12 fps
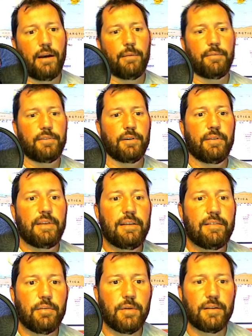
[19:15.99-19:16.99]
So
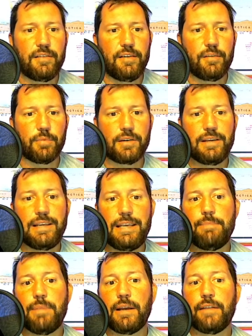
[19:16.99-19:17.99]
these two entities were
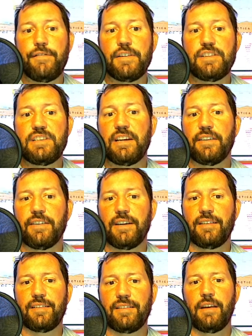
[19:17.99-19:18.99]
key
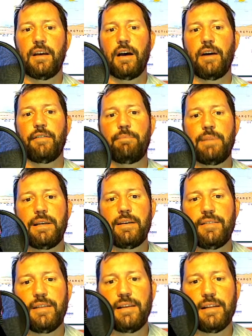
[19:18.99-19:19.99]
beneficiaries of
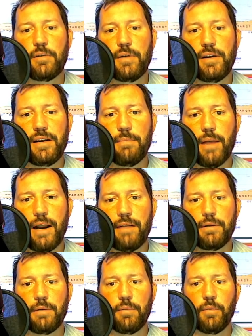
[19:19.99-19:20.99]
BNT liquidity mining
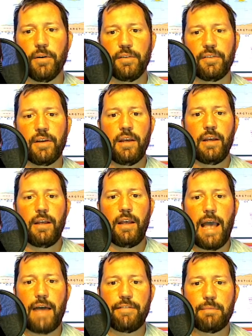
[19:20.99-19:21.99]
rewards,
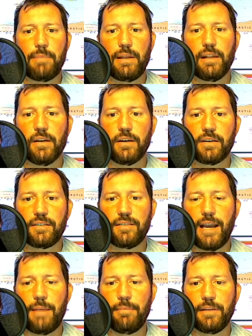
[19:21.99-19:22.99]
having been
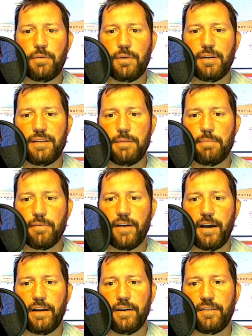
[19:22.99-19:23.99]
longtime liquidity
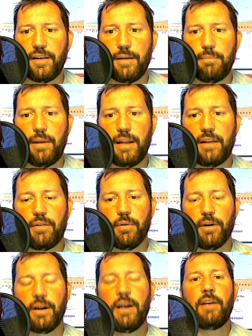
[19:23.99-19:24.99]
providers in
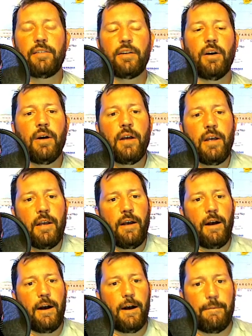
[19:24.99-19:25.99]
Bancor. So
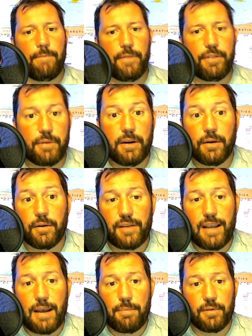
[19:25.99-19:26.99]
Three Arrows
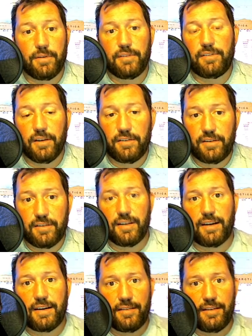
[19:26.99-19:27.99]
Capital and Celsius,
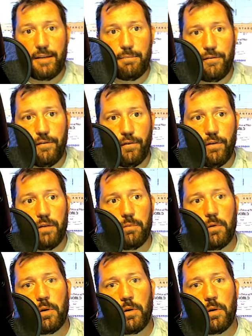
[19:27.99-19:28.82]
like I said before, were